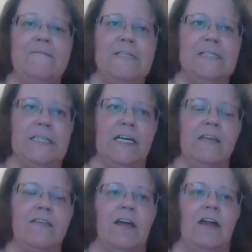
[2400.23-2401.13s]

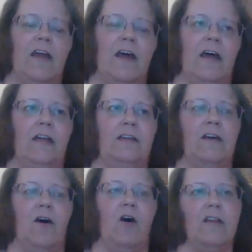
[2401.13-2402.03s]
feelings
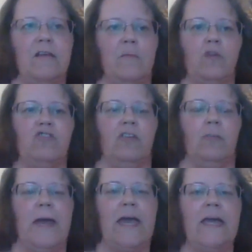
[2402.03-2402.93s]
and all of the
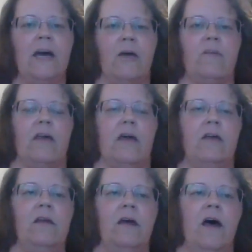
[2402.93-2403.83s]
emotional pain I was in,